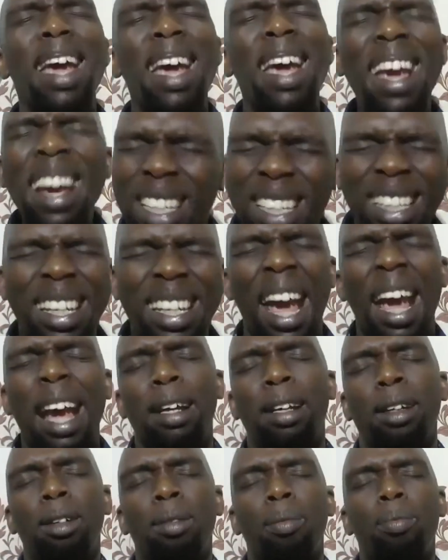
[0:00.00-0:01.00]
each
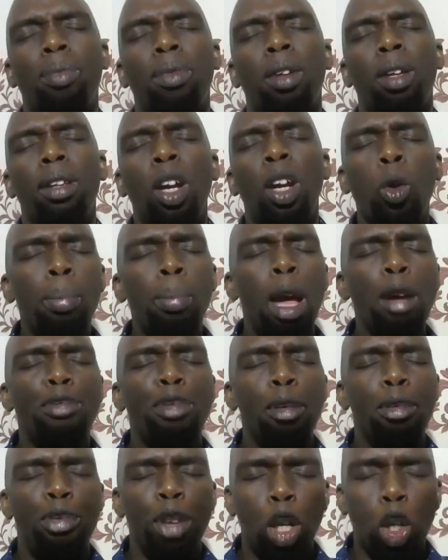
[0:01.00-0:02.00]
day, that we may
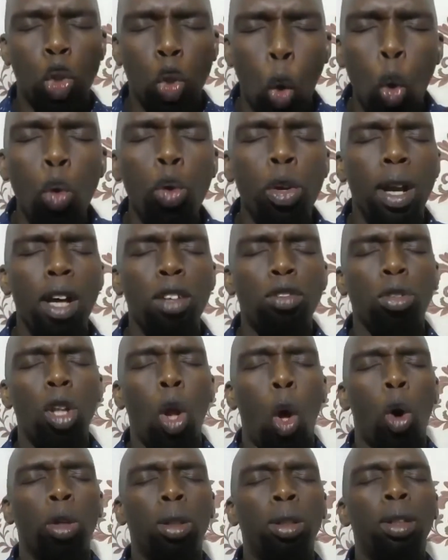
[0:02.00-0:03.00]
be victorious,
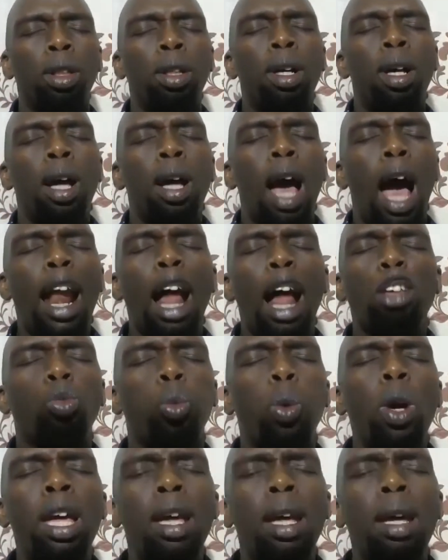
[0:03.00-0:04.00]
Lord. And as
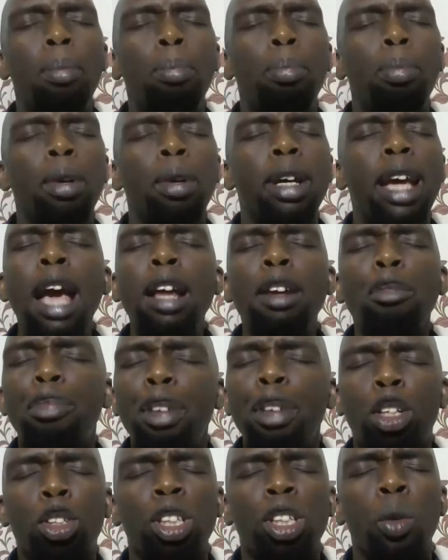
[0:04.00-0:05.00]
we gain
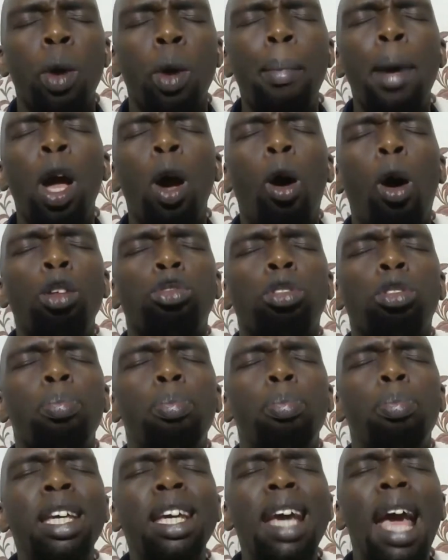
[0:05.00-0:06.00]
victory, we may also
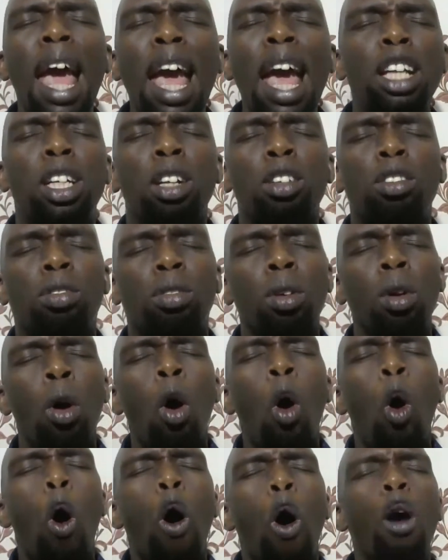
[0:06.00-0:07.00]
be agents
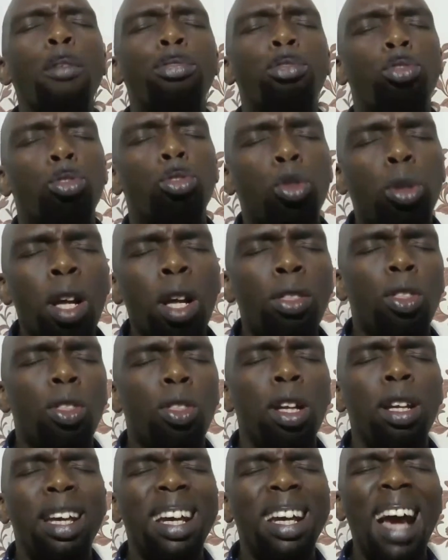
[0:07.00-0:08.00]
of
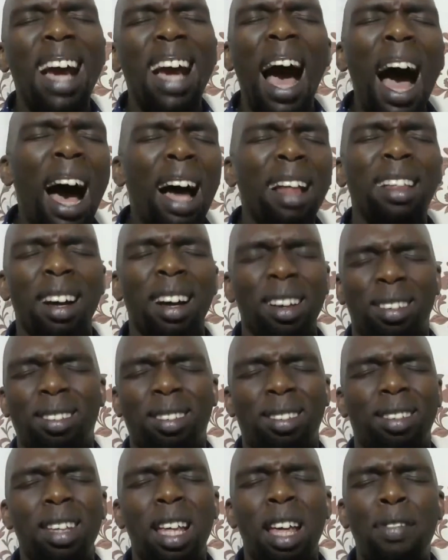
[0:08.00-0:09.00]
strengthening
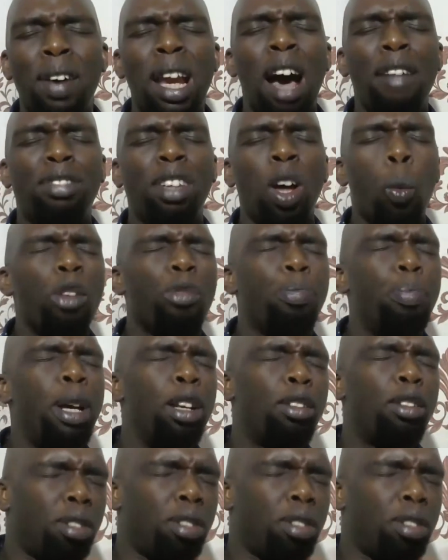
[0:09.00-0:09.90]
others. Even after we've been